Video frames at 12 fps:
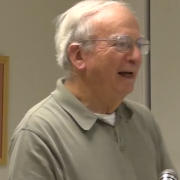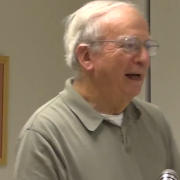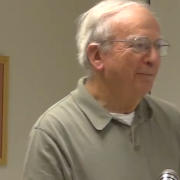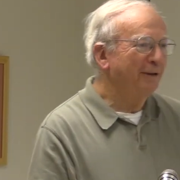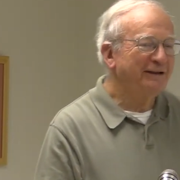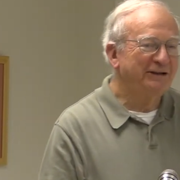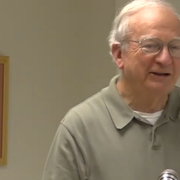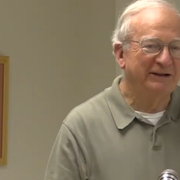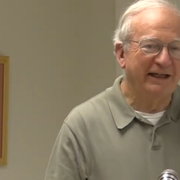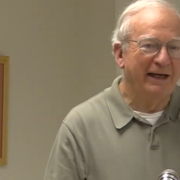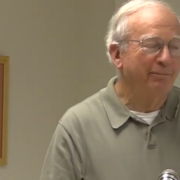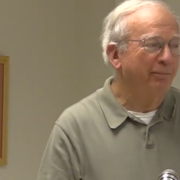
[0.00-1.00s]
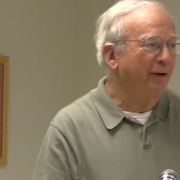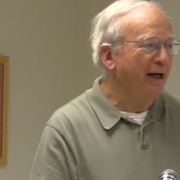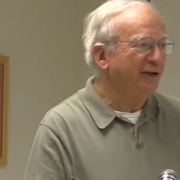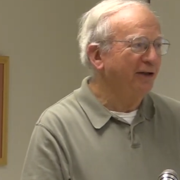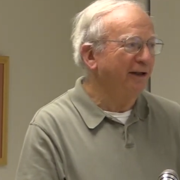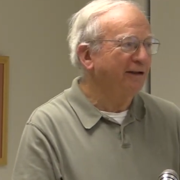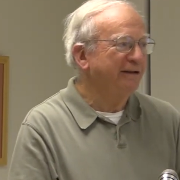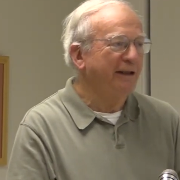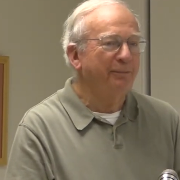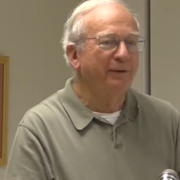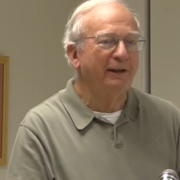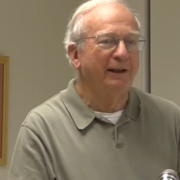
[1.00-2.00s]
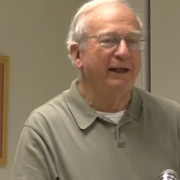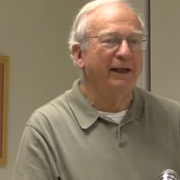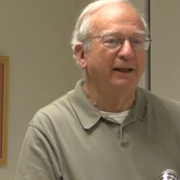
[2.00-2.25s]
How much steam pressure is typically